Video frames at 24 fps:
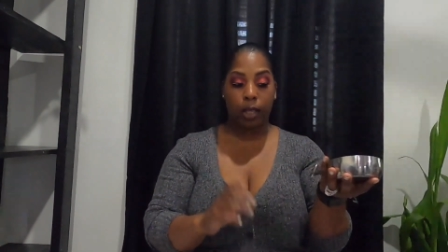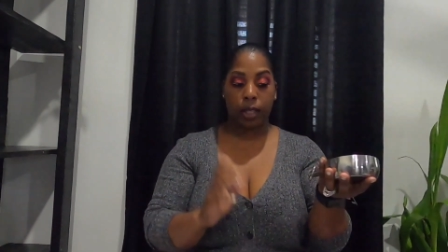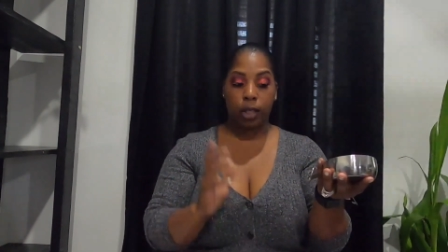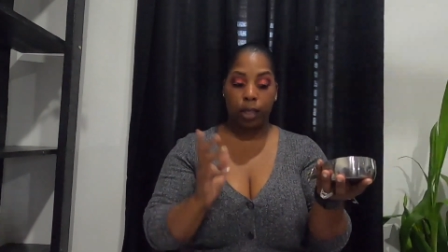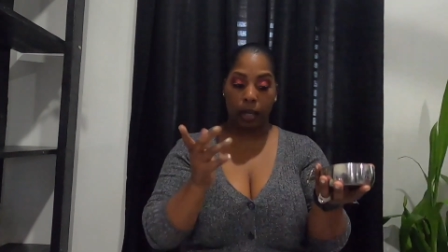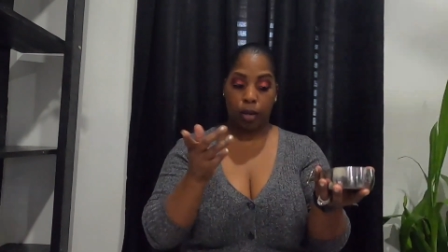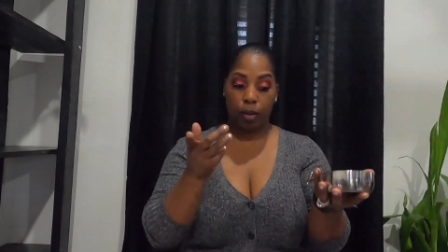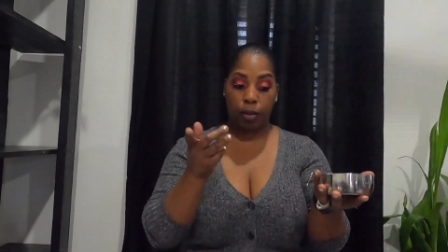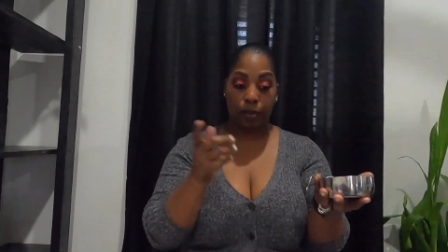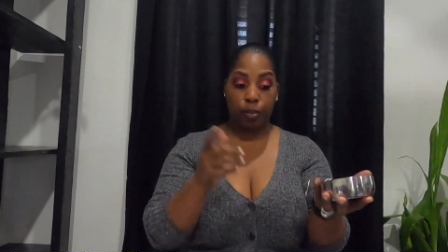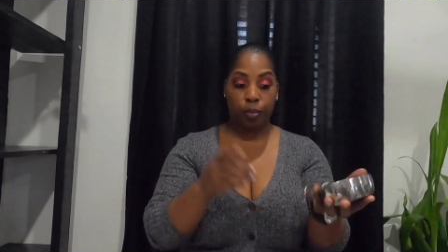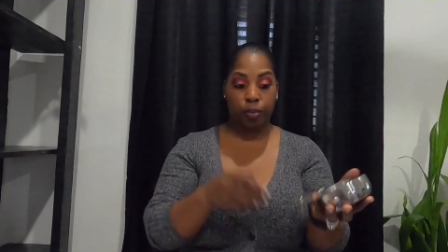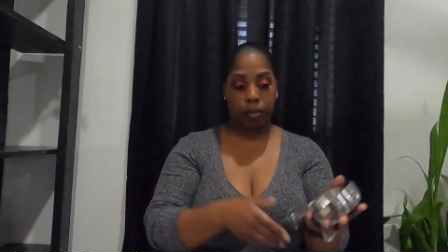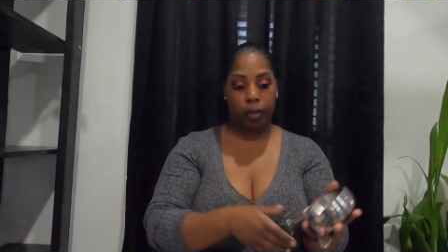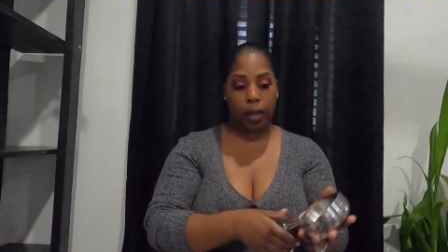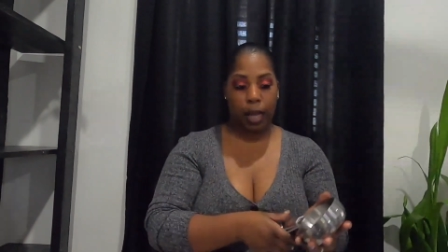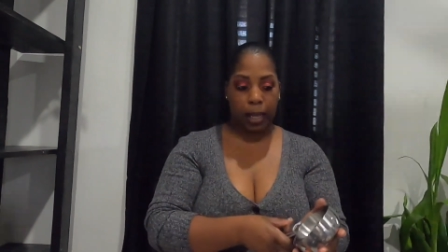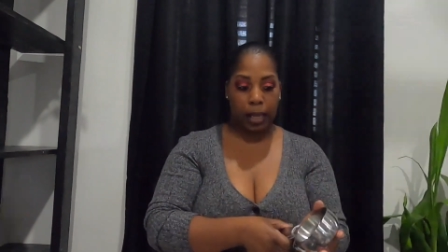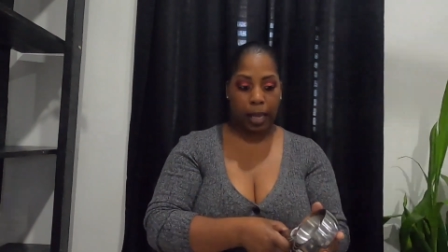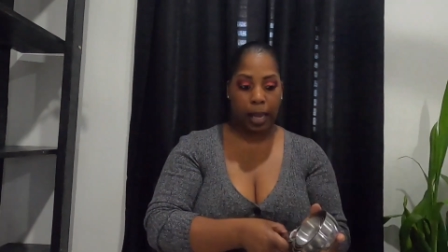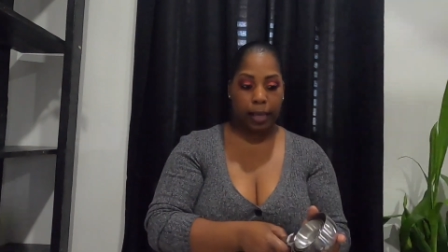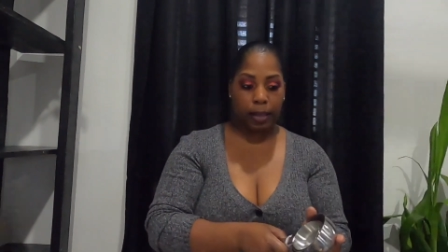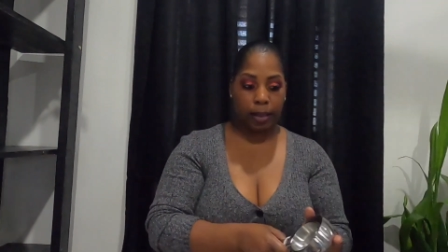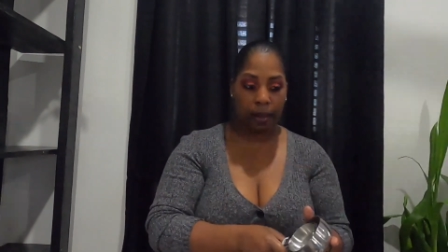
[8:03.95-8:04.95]
So
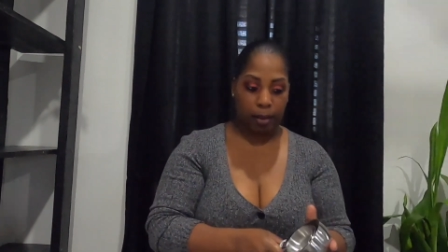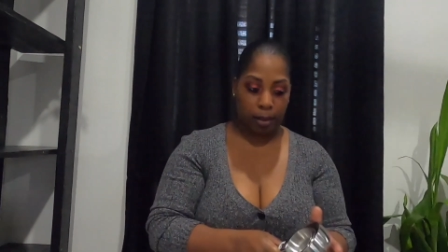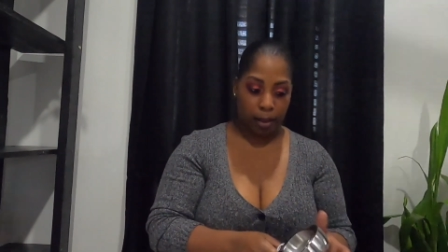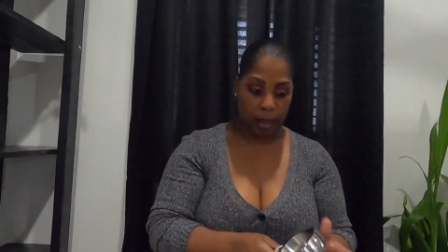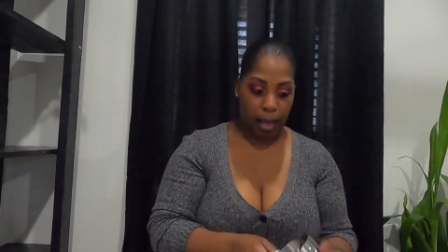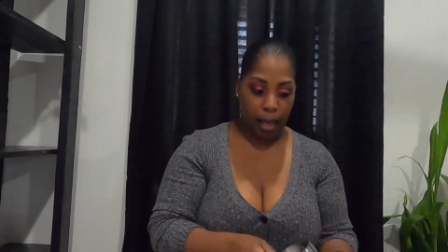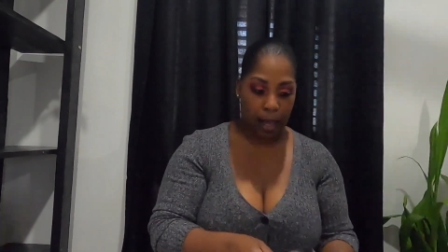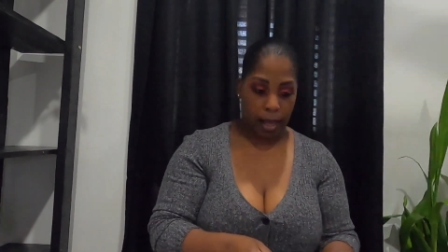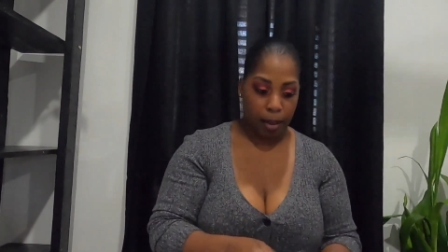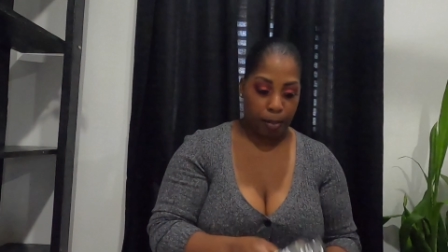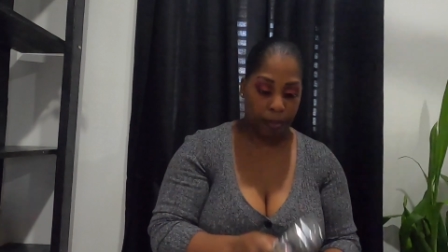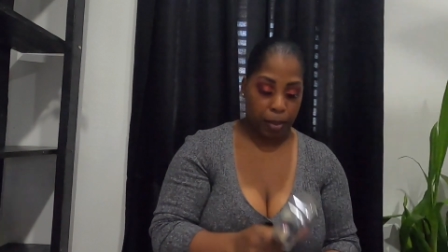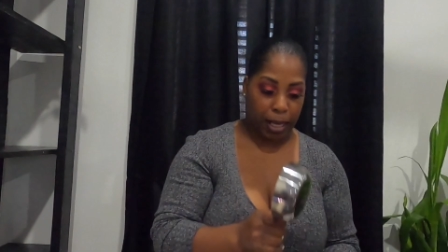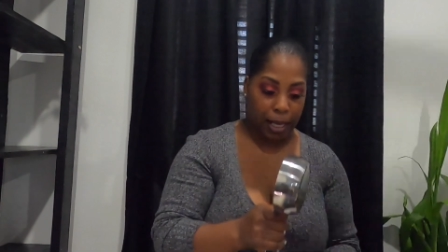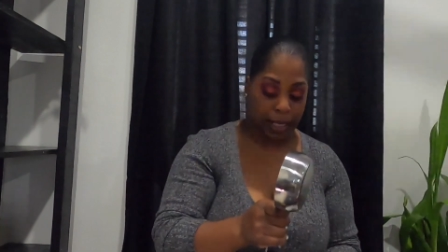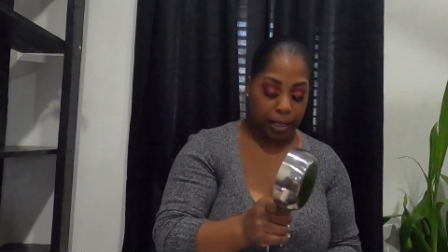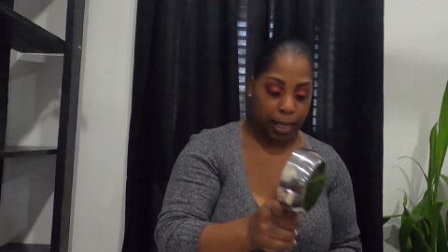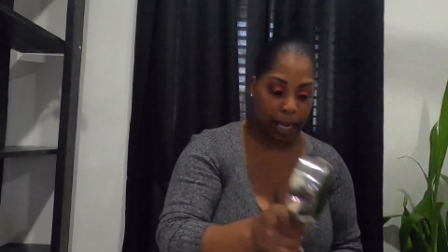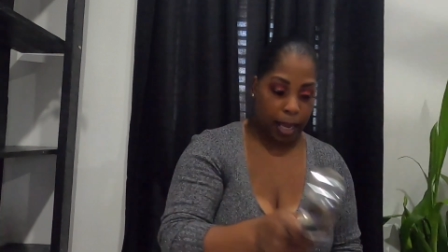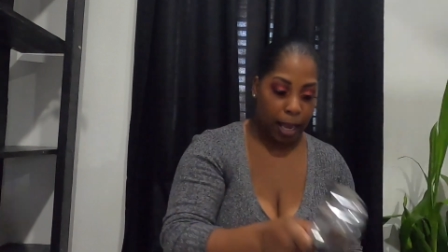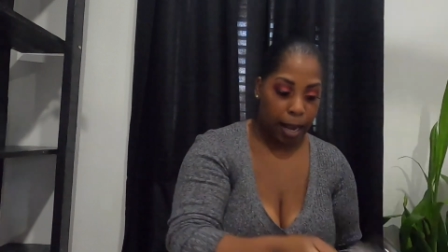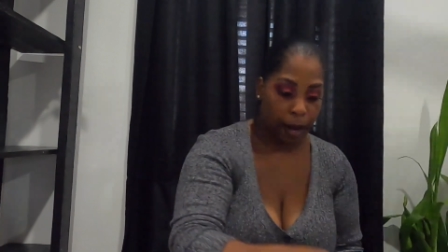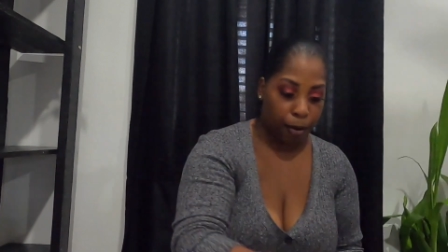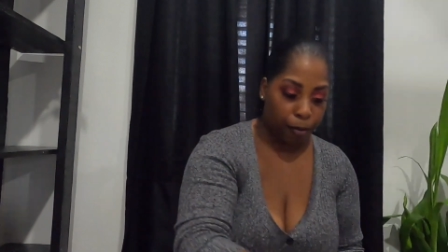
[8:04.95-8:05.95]
I liked that because
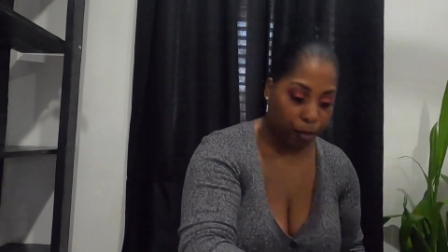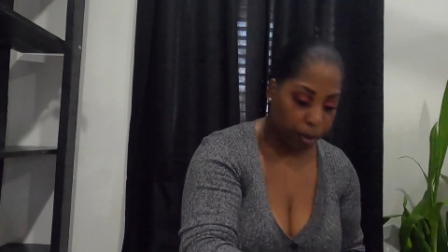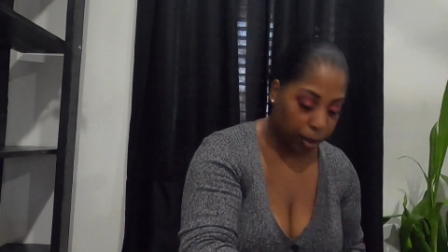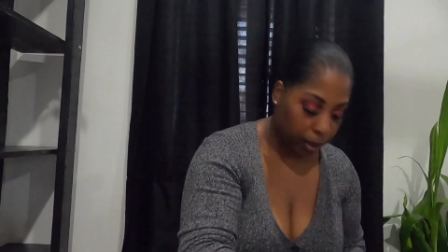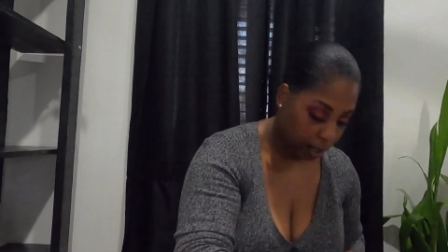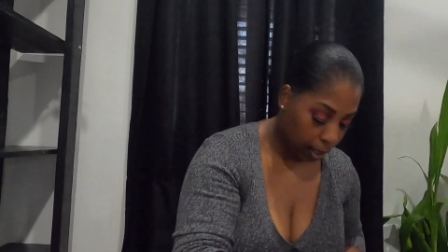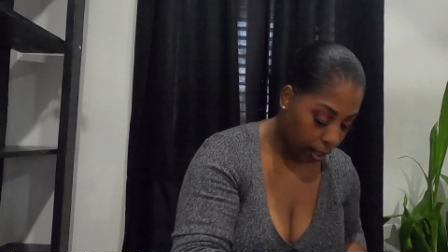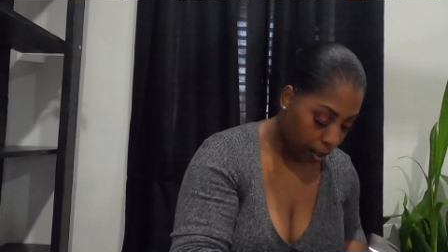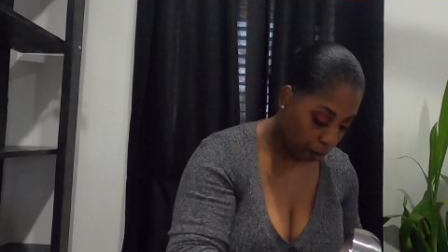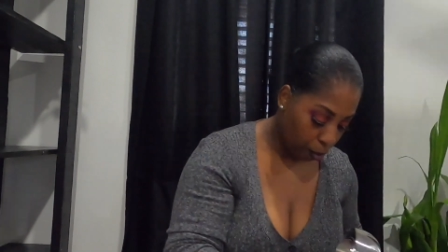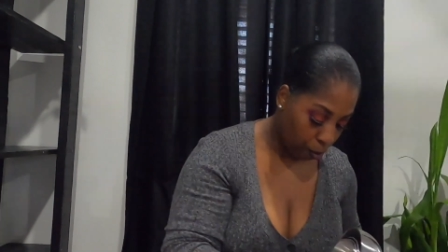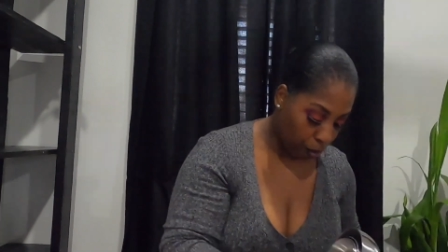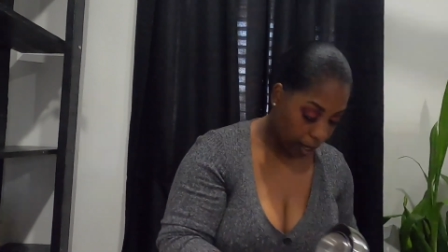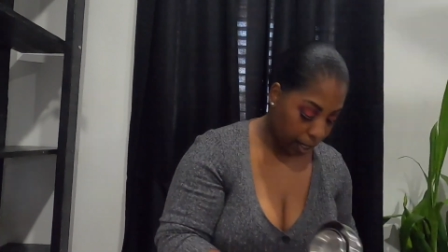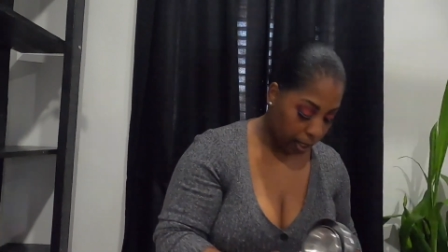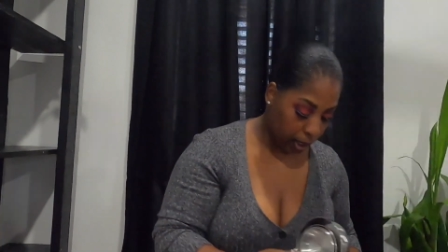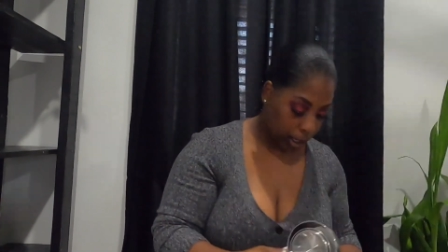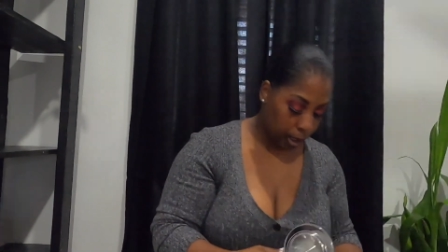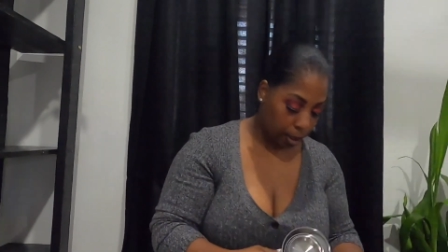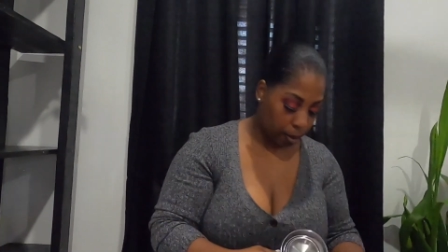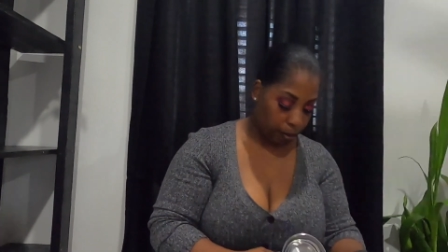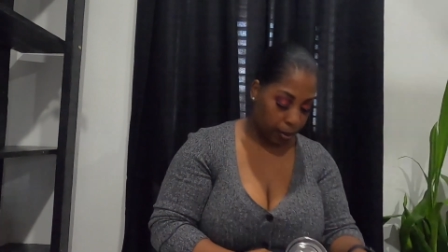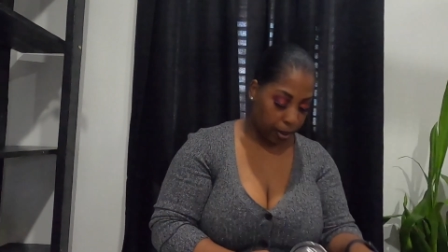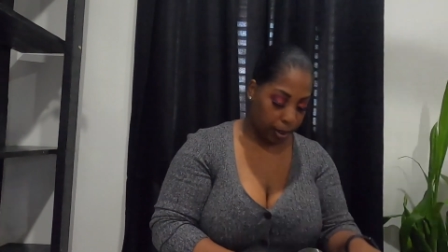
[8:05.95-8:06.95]
they had really good weight
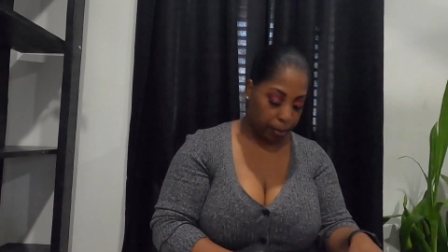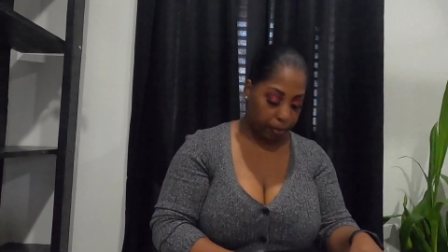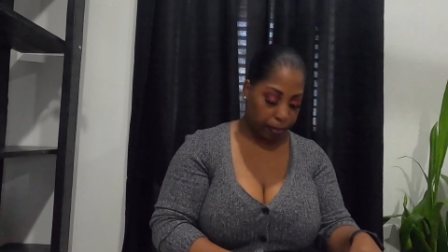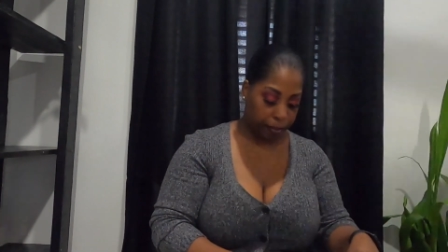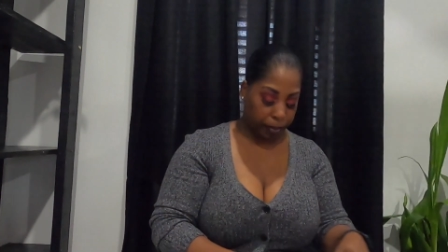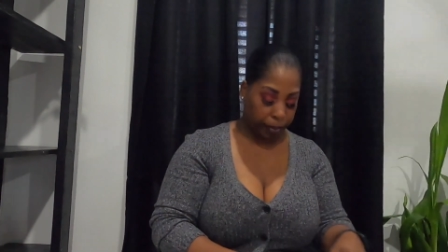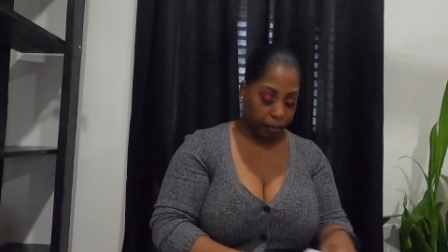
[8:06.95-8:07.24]
to it.